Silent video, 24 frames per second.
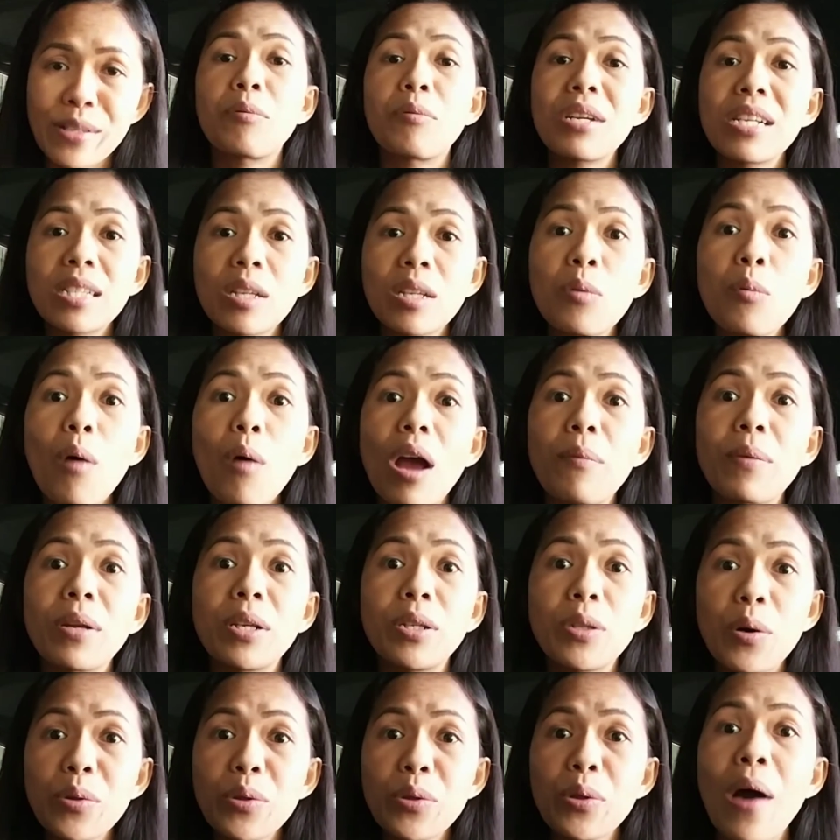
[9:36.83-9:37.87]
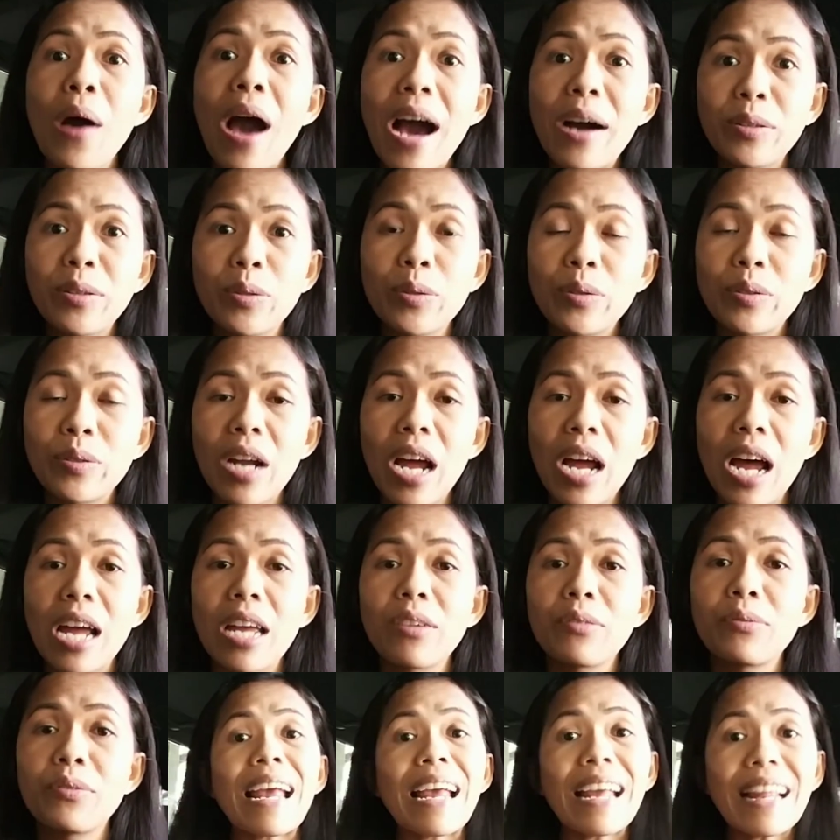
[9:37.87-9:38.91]
the reason why we don't know how to
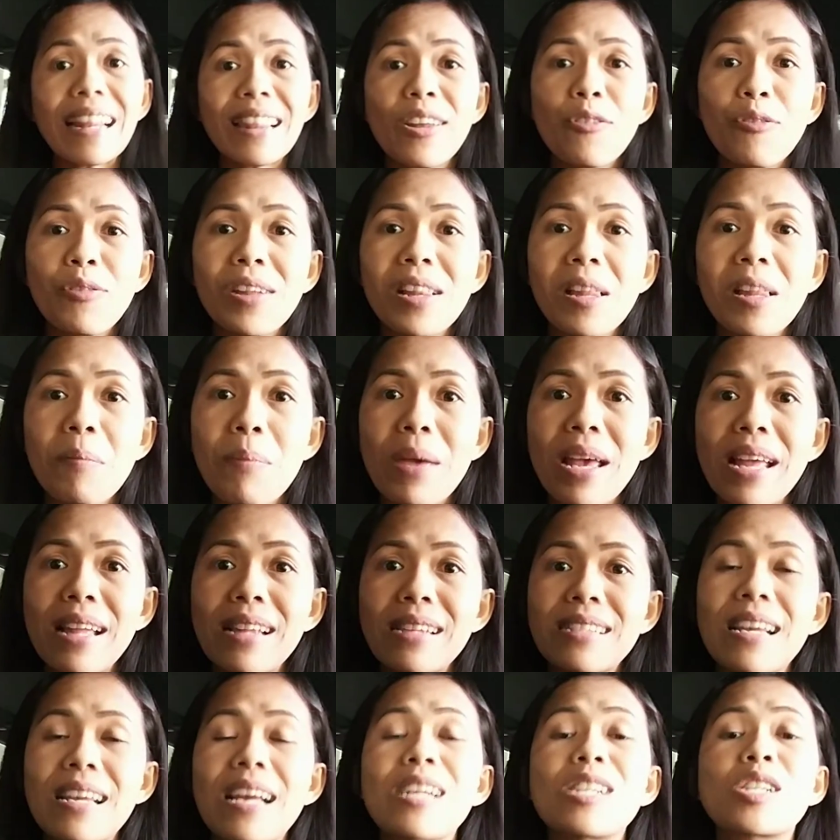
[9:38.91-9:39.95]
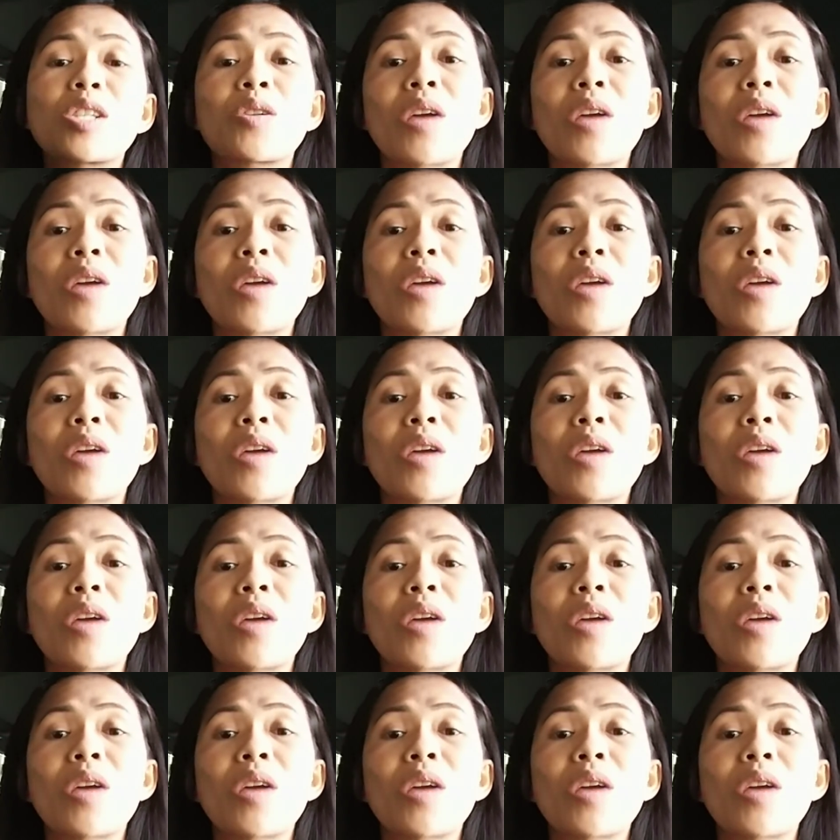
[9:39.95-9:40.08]
drive, in the Philippines,